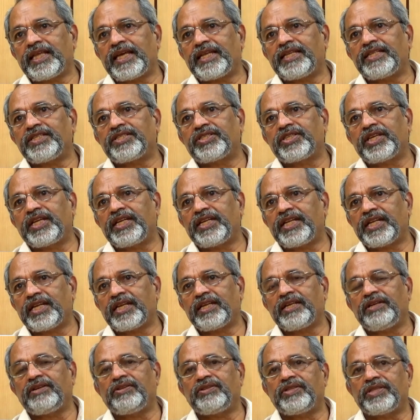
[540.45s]
that is
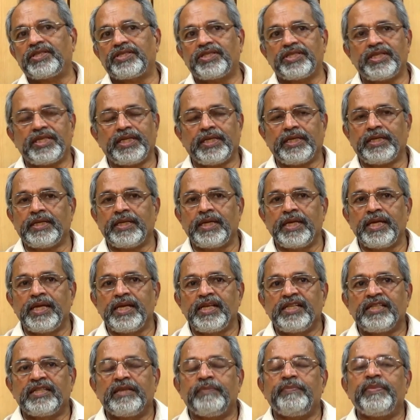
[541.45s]
entering into the scene.
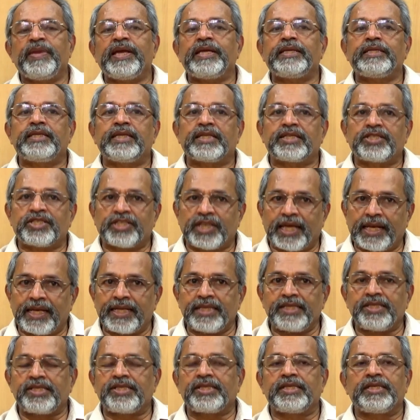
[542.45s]
The major
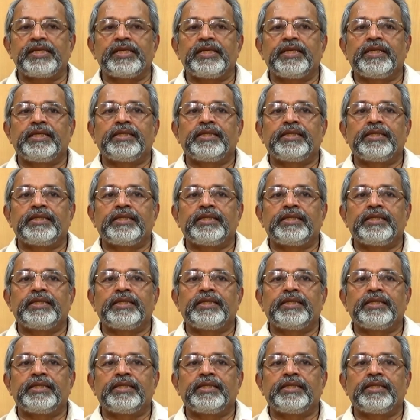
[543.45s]
challenge